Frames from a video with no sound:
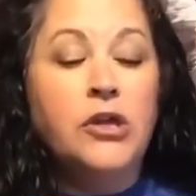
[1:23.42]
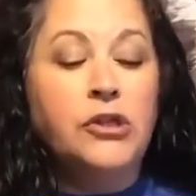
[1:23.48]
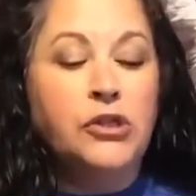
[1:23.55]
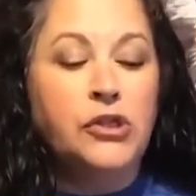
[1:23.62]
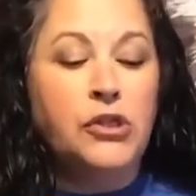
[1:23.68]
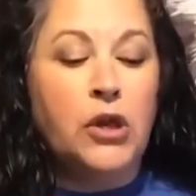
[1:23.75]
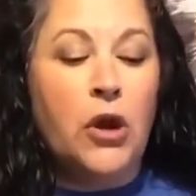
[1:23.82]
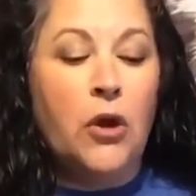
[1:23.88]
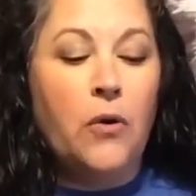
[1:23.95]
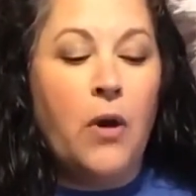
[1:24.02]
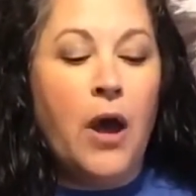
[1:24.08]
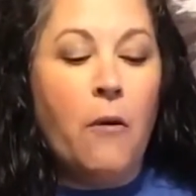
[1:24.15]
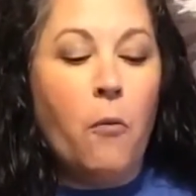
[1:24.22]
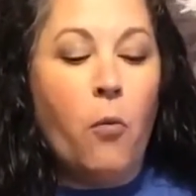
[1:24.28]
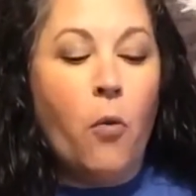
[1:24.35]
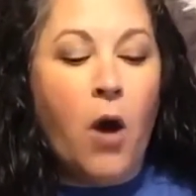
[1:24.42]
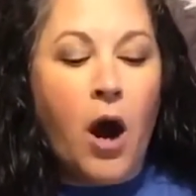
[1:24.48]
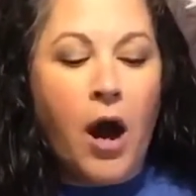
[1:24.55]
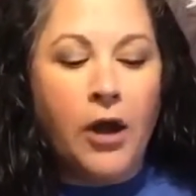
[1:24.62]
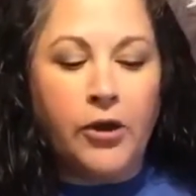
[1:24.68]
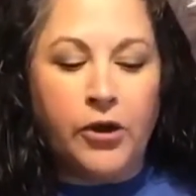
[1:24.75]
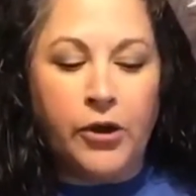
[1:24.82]
So
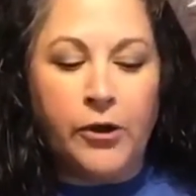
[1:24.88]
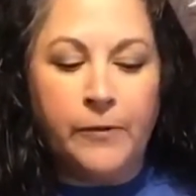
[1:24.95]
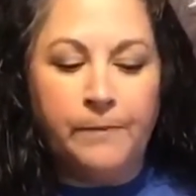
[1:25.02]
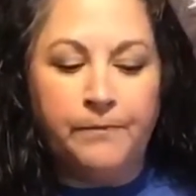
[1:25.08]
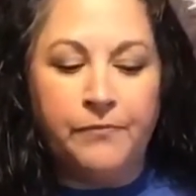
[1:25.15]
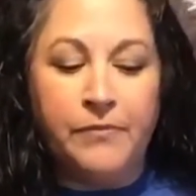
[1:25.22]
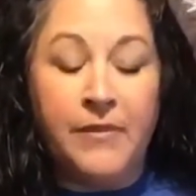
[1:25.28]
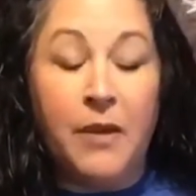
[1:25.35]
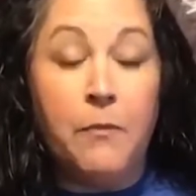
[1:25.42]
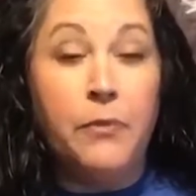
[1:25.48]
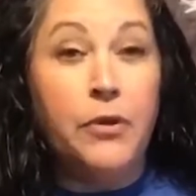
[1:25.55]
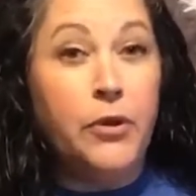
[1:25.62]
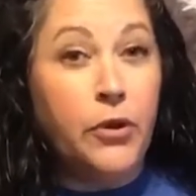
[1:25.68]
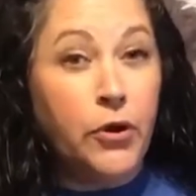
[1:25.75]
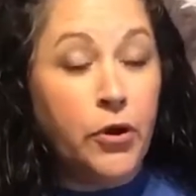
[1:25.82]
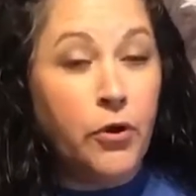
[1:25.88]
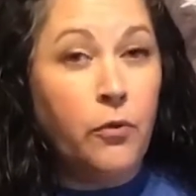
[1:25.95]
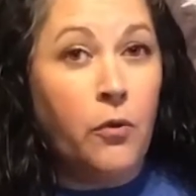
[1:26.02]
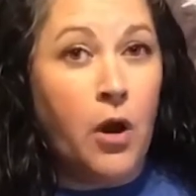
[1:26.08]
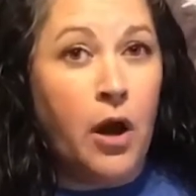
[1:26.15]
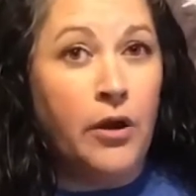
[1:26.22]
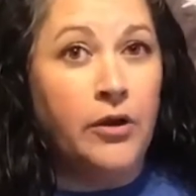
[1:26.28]
water,
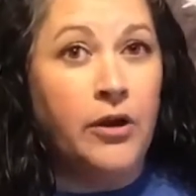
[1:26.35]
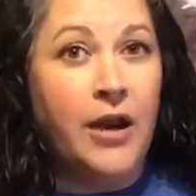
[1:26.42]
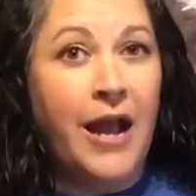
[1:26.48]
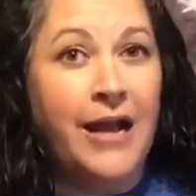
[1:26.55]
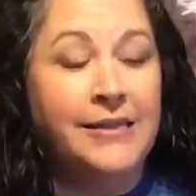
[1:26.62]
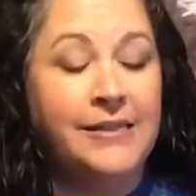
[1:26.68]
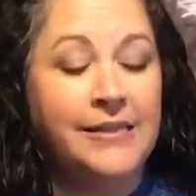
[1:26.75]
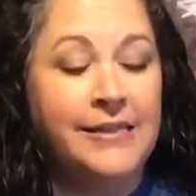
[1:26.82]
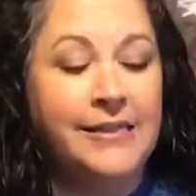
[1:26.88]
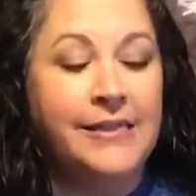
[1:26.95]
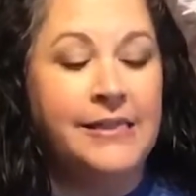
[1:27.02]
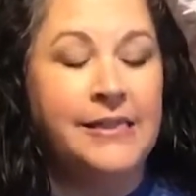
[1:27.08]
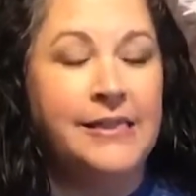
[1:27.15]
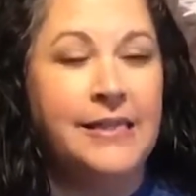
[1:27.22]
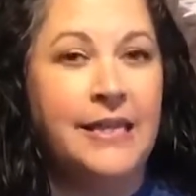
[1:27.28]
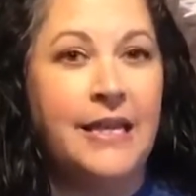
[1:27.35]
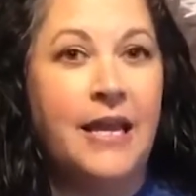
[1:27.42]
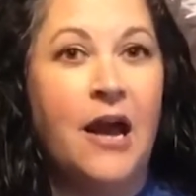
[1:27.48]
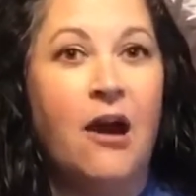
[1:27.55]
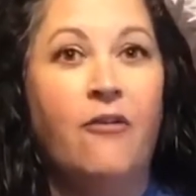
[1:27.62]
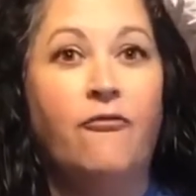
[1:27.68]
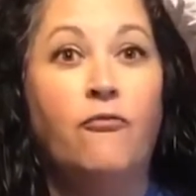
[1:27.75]
pure water, has a
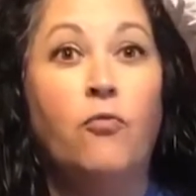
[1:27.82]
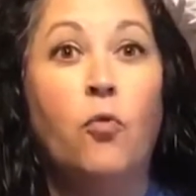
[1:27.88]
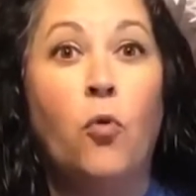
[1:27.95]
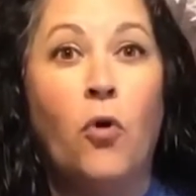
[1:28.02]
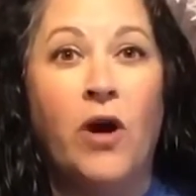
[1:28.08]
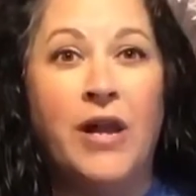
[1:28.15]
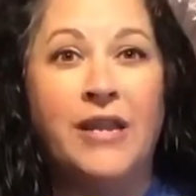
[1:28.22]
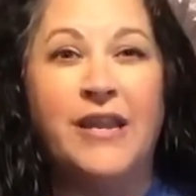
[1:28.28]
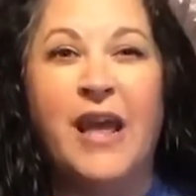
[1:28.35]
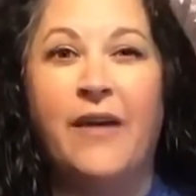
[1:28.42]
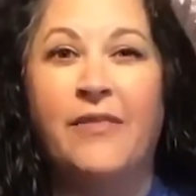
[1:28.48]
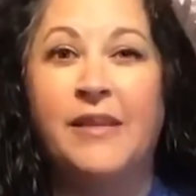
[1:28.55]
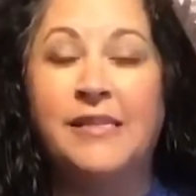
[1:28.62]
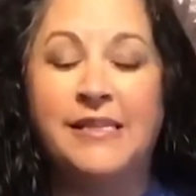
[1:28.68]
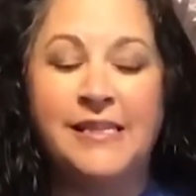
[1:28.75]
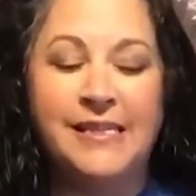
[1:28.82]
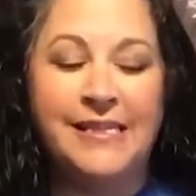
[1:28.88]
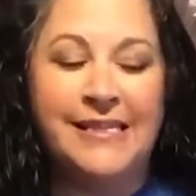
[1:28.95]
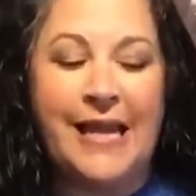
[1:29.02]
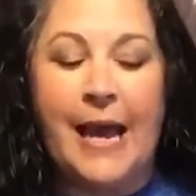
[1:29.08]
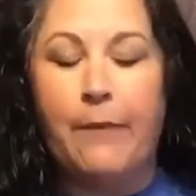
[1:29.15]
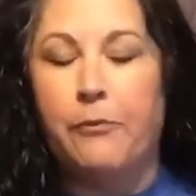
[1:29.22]
density of 1. Now this
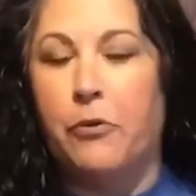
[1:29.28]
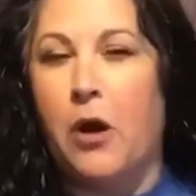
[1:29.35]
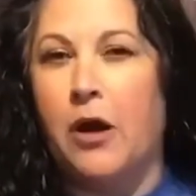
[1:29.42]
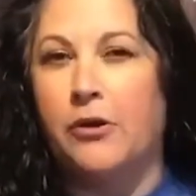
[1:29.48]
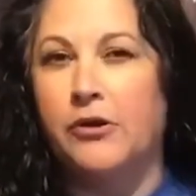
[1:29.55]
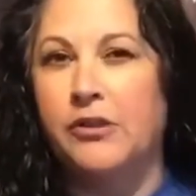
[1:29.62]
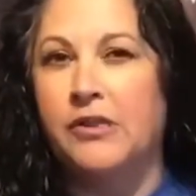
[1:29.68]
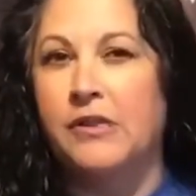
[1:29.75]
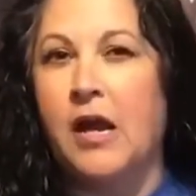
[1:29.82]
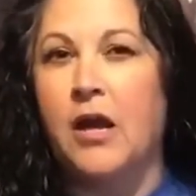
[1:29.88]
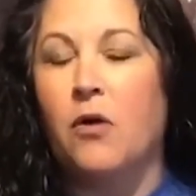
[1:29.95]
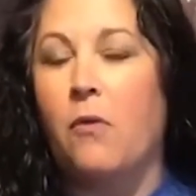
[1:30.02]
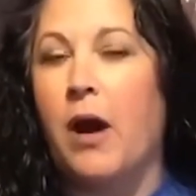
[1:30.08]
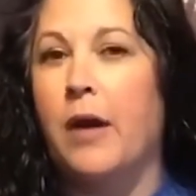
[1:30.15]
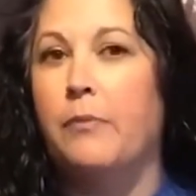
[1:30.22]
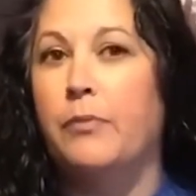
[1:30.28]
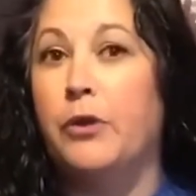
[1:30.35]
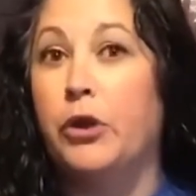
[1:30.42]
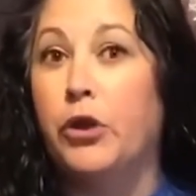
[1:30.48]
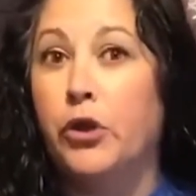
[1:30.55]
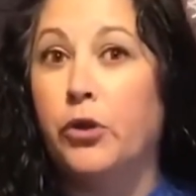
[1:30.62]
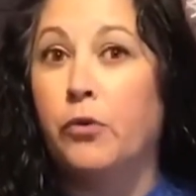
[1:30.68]
is tap water. It's not quite
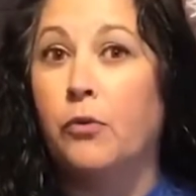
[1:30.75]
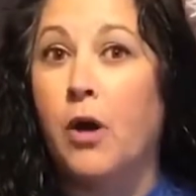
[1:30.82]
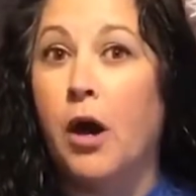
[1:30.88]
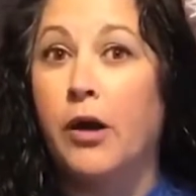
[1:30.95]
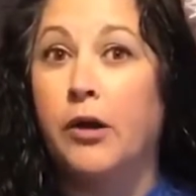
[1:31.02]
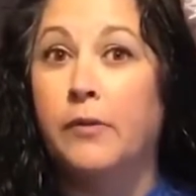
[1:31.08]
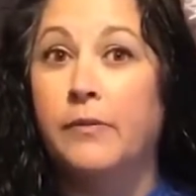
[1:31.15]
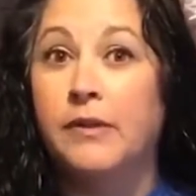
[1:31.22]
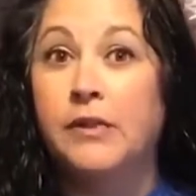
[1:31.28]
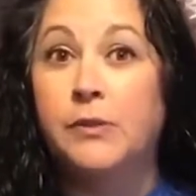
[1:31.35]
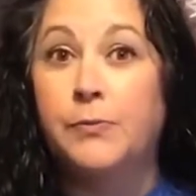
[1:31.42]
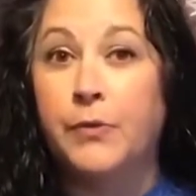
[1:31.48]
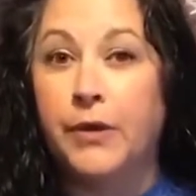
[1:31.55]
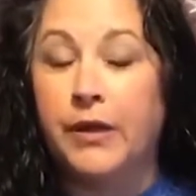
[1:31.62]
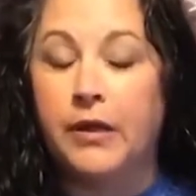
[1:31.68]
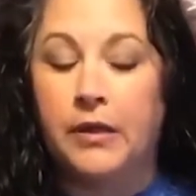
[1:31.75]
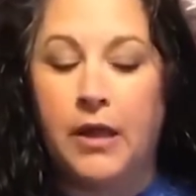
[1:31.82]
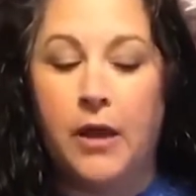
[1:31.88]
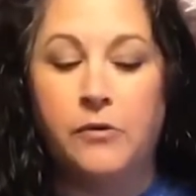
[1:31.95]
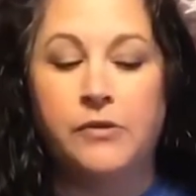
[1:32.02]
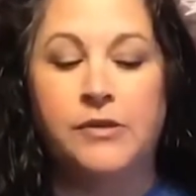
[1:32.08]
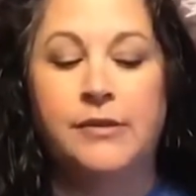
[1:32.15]
pure water, but it's pretty
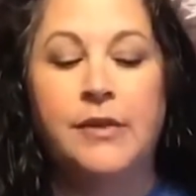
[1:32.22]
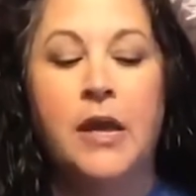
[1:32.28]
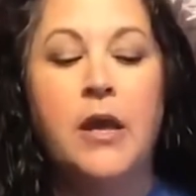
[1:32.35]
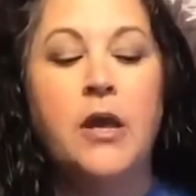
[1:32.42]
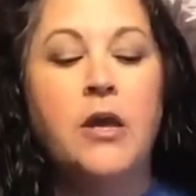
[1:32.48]
close.